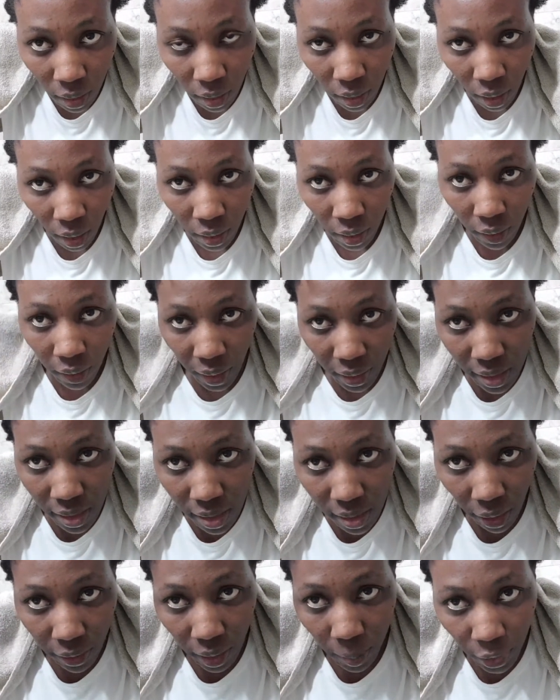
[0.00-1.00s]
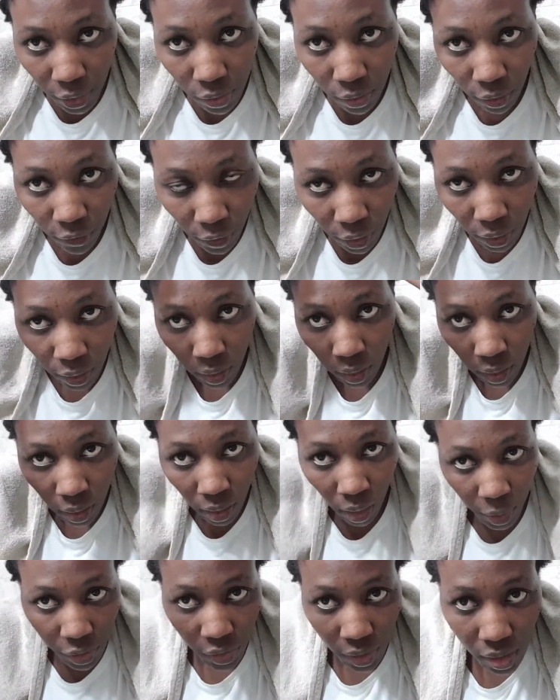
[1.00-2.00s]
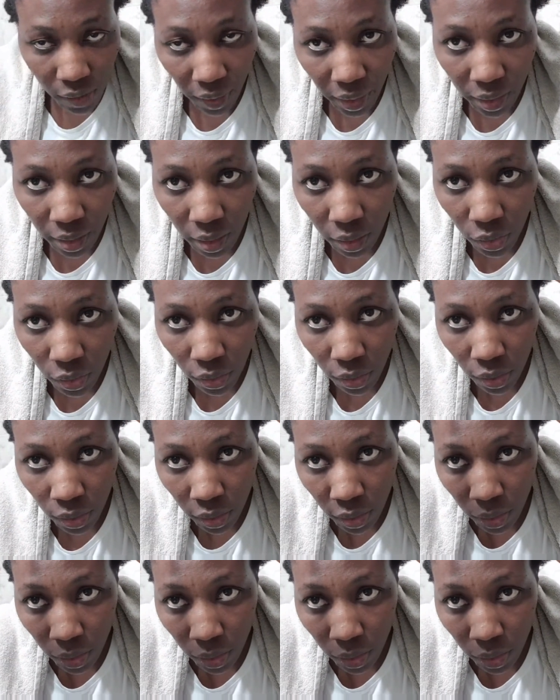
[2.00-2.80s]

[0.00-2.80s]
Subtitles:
And that is the style that I'm going to go for. I'm going to just divide it into two.